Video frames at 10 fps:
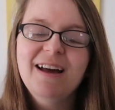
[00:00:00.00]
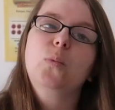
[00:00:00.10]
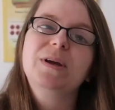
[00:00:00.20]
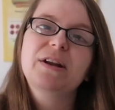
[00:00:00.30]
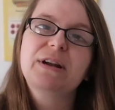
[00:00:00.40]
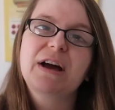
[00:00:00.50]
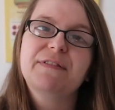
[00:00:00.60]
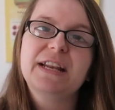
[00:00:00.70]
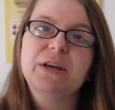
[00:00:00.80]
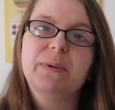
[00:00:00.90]
We don't have
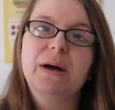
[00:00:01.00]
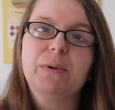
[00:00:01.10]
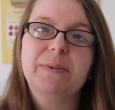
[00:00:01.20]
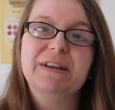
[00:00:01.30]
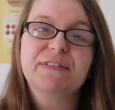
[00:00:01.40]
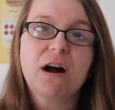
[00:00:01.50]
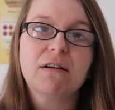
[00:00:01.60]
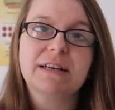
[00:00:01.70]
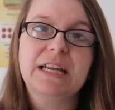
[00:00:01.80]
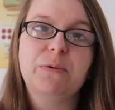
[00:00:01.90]
anywhere where we live
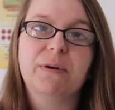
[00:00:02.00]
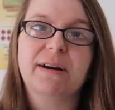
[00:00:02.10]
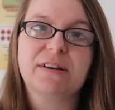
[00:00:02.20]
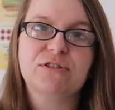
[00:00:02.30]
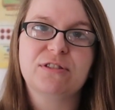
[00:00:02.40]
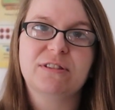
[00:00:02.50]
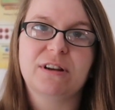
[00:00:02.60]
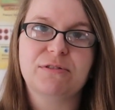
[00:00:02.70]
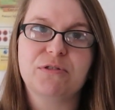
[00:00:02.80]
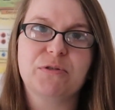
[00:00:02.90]
currently where I can just,
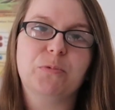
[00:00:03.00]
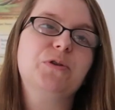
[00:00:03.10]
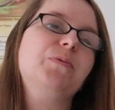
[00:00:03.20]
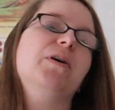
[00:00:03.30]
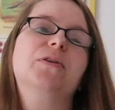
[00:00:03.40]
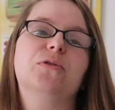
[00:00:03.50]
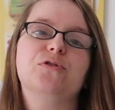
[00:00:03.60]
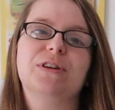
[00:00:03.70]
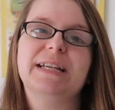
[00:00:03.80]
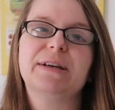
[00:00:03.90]
do some woodwork or
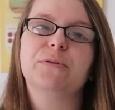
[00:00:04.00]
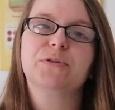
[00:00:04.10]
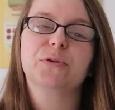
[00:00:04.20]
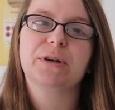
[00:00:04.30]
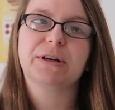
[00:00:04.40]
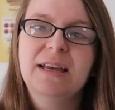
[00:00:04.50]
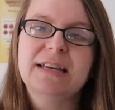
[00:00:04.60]
drilling or sawing.